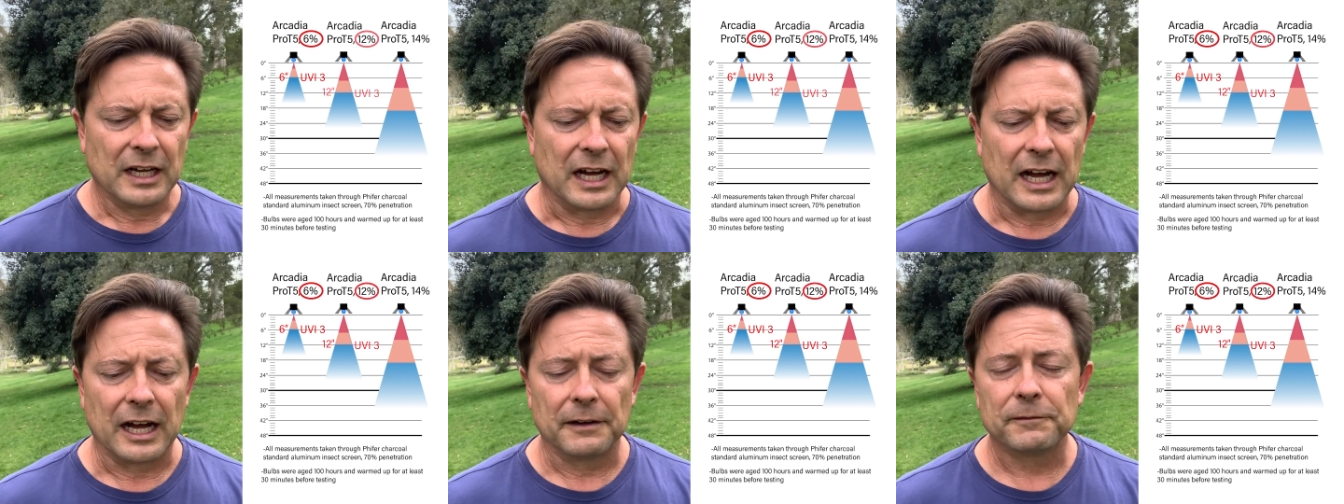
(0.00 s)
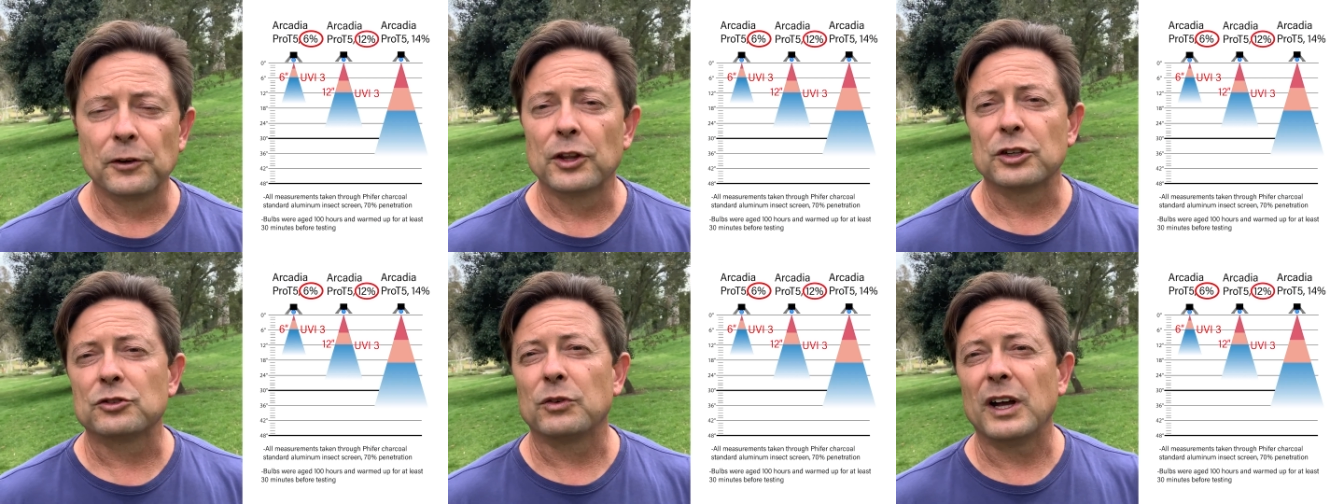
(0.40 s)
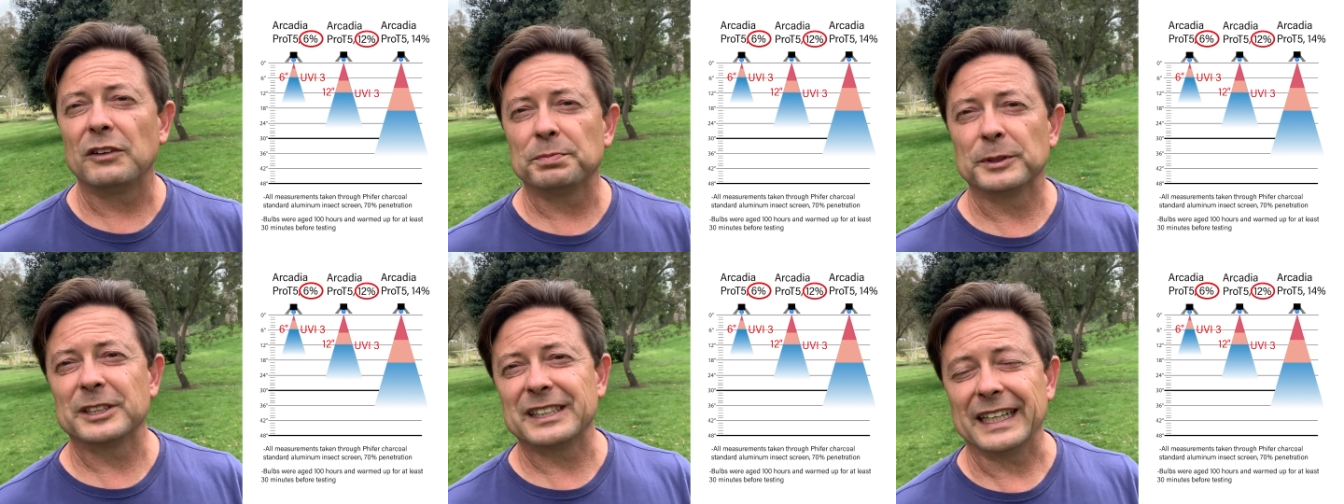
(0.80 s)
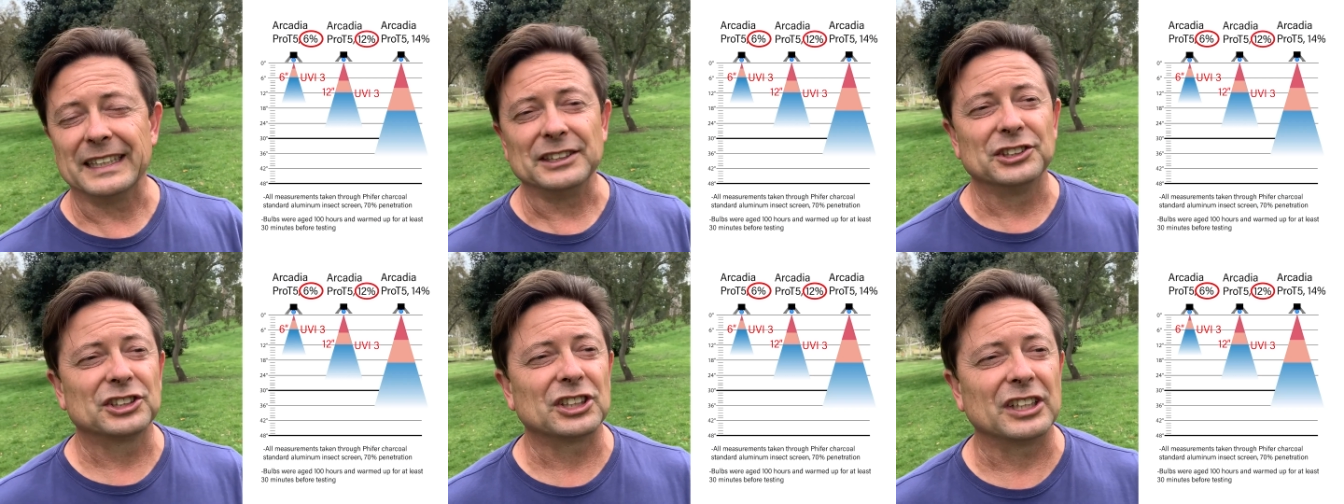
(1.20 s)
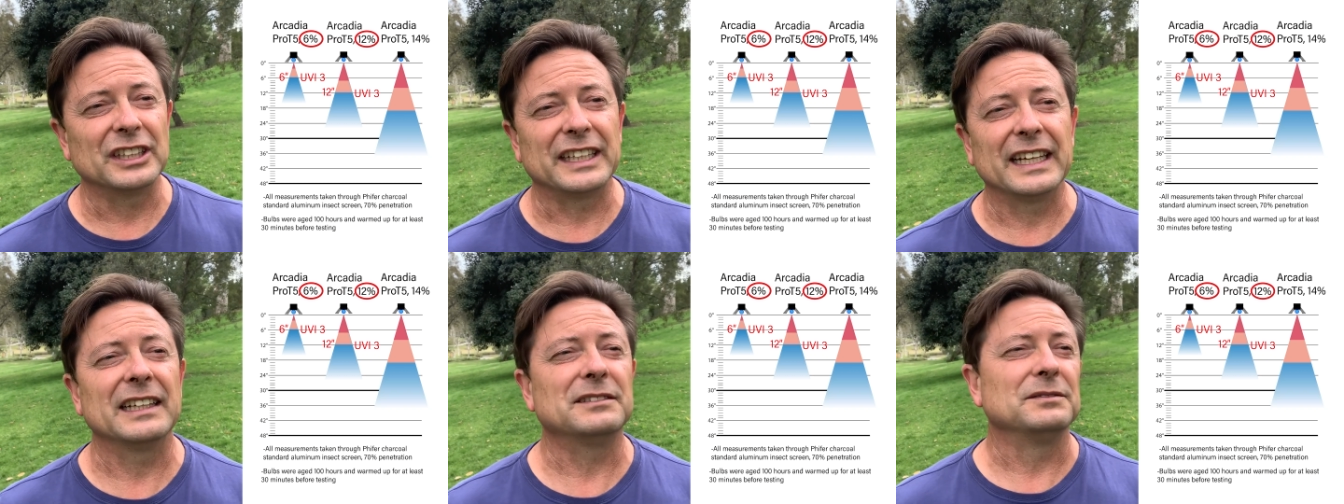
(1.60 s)
Uh, for the 12%, you're
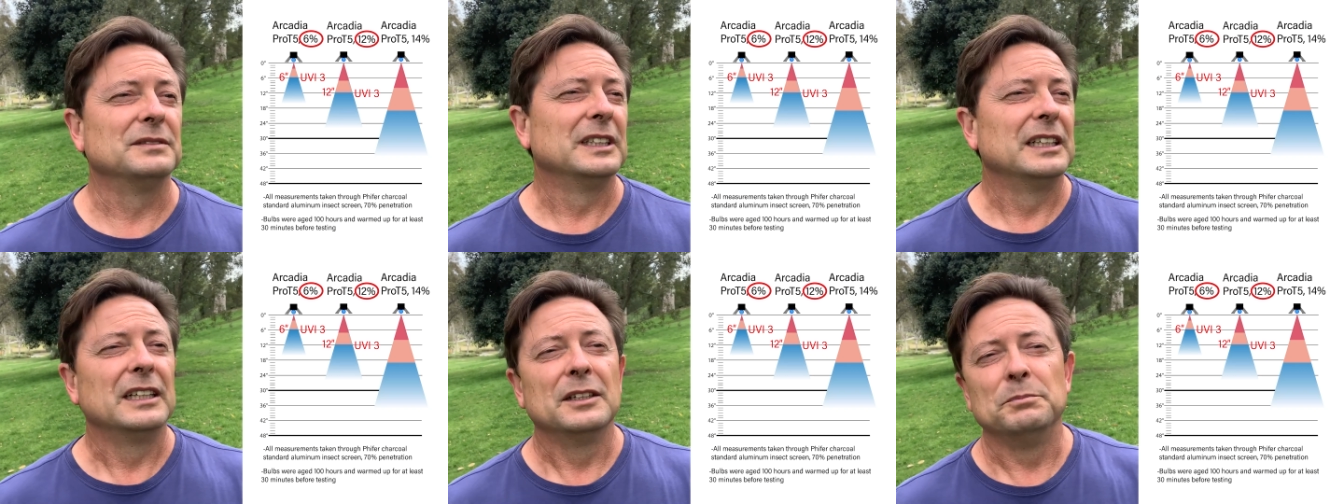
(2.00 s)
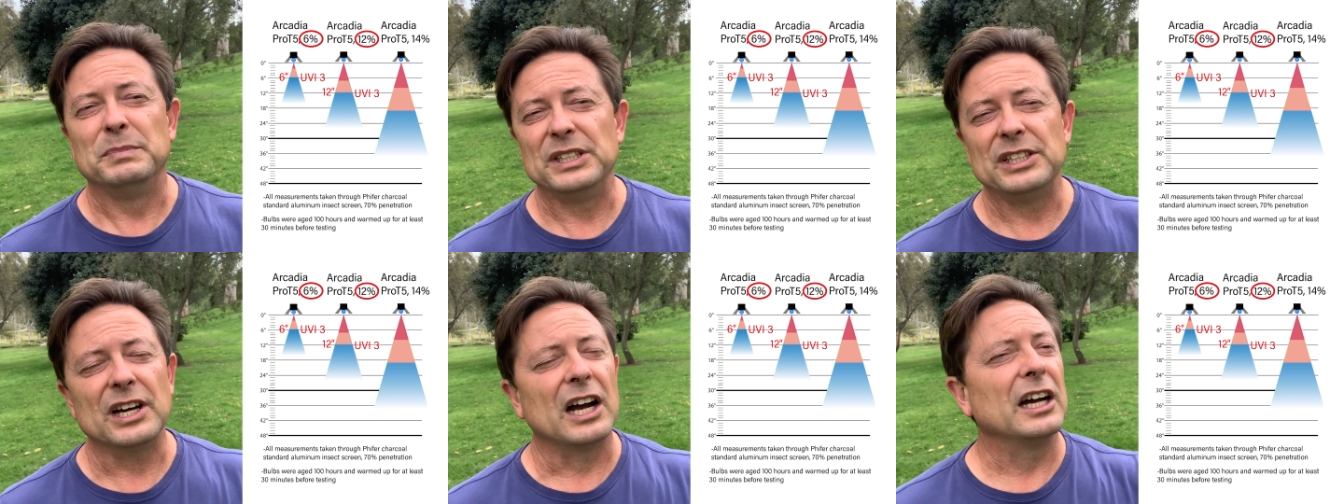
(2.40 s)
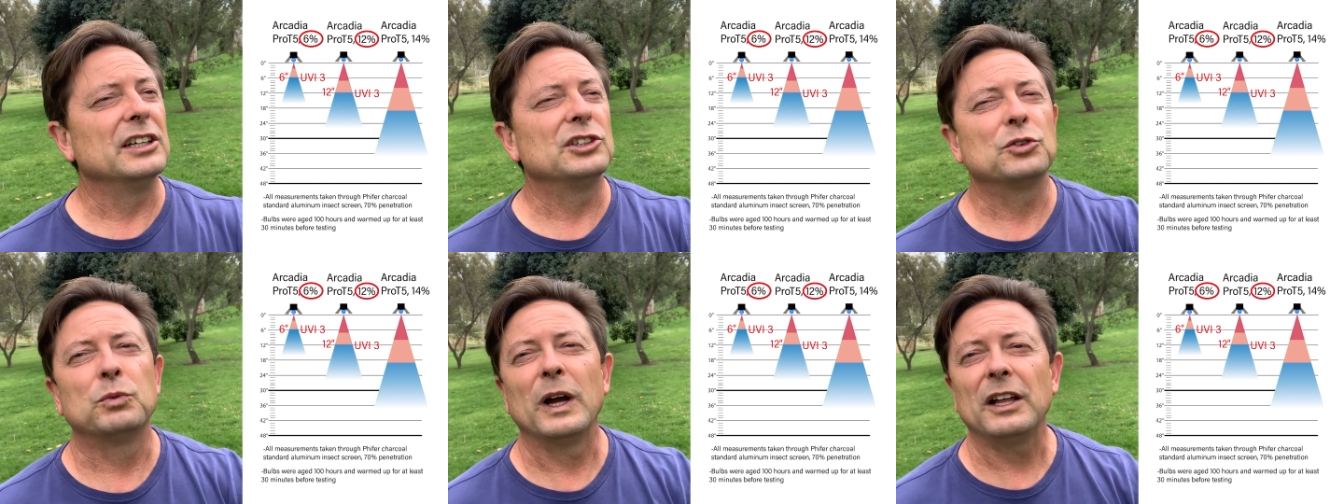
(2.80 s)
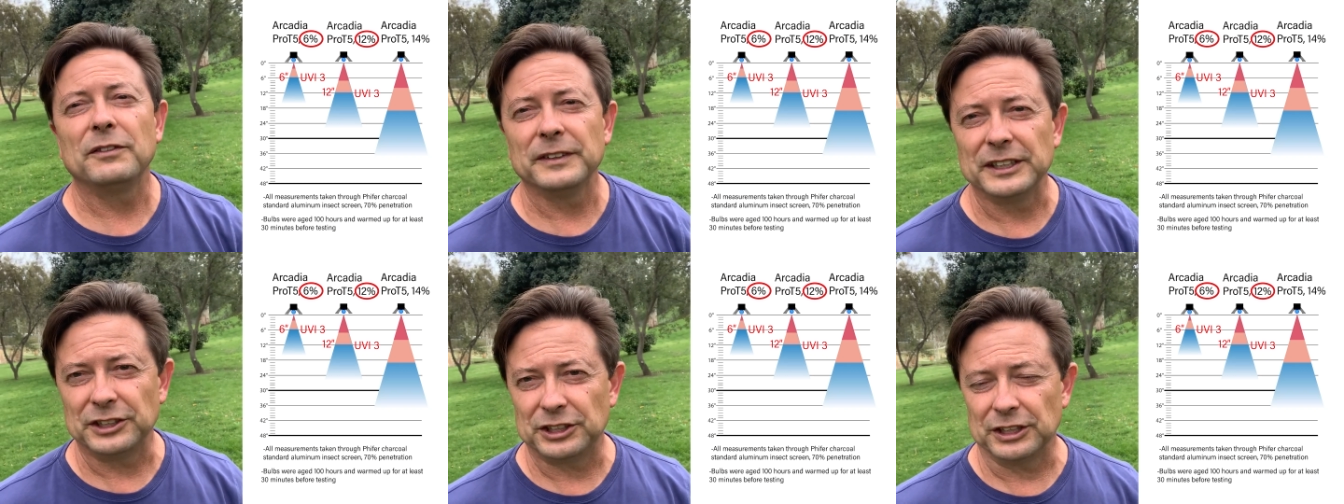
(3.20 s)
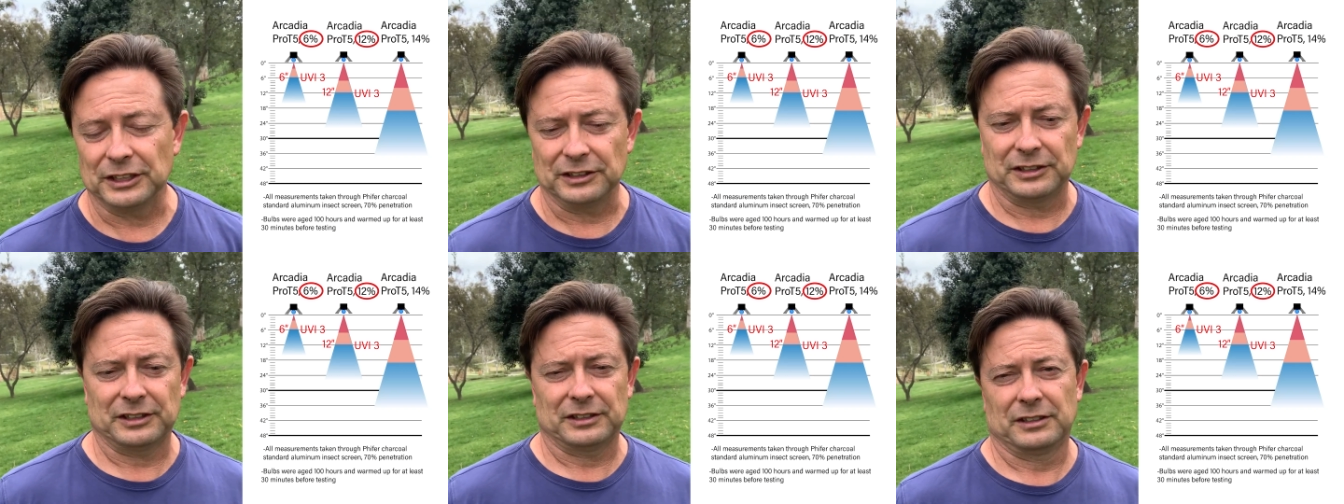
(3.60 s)
starting to get beyond 12
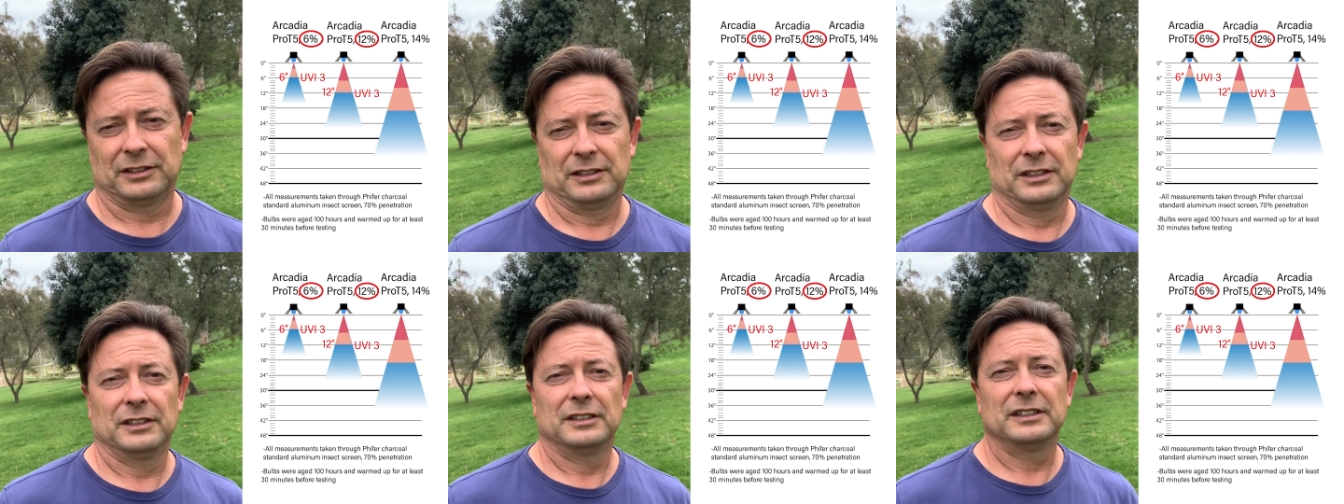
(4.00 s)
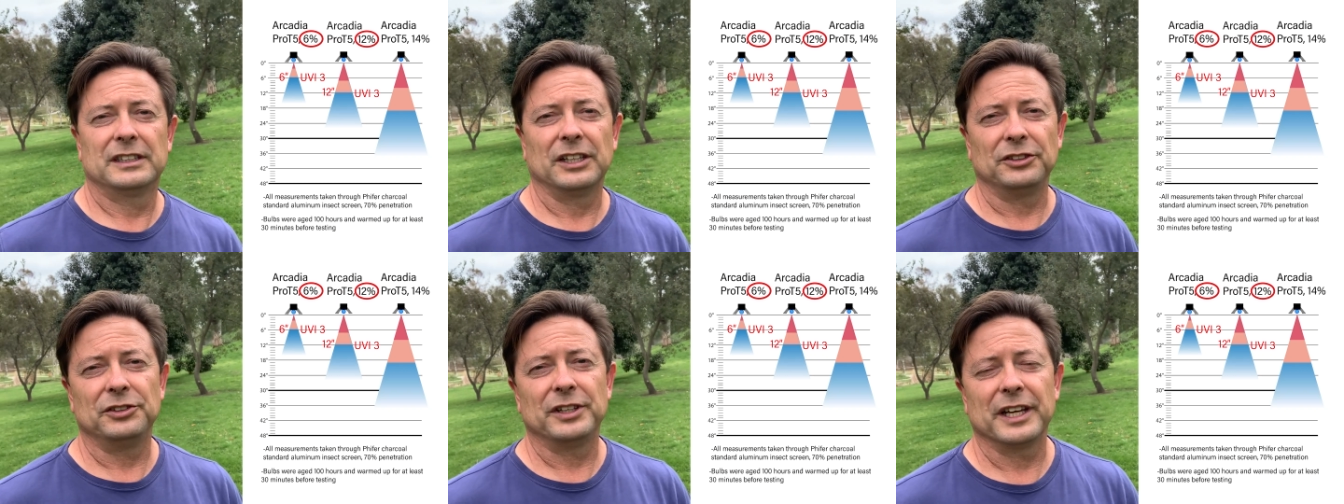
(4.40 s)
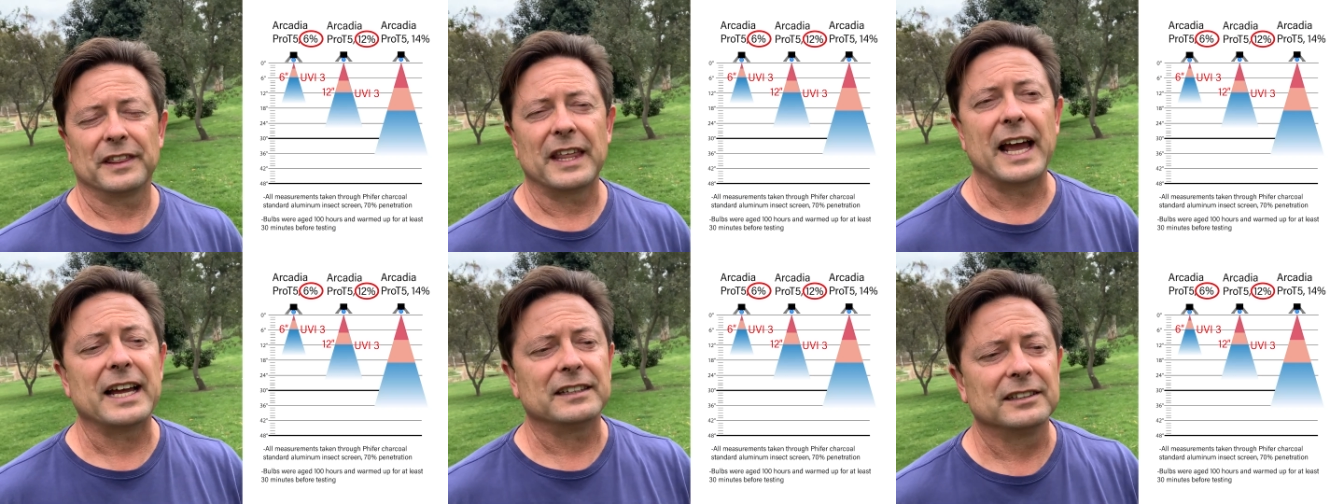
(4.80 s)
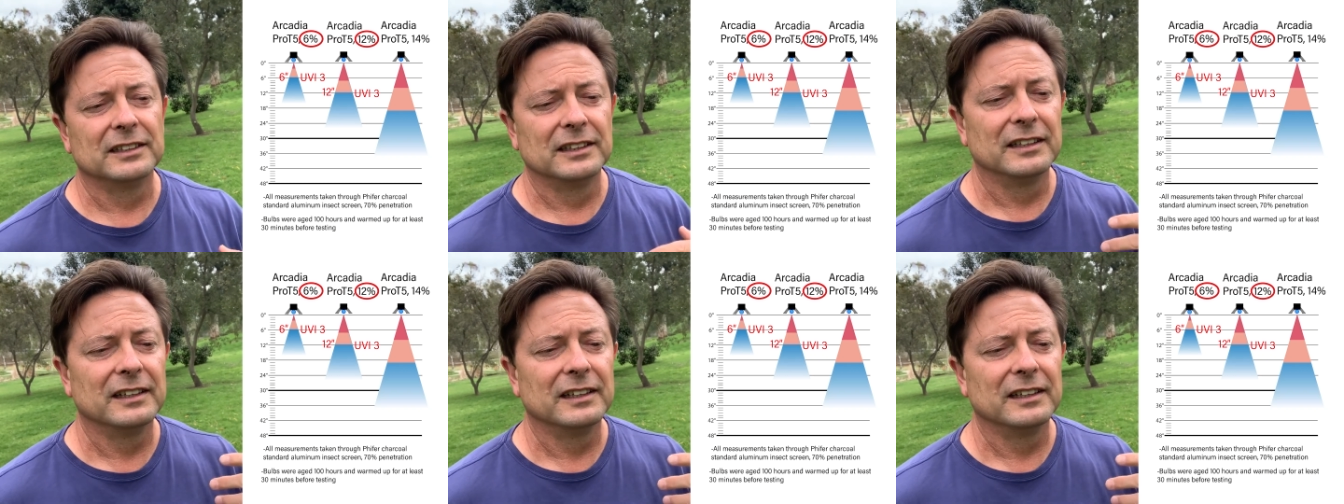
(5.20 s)
inches till you get that,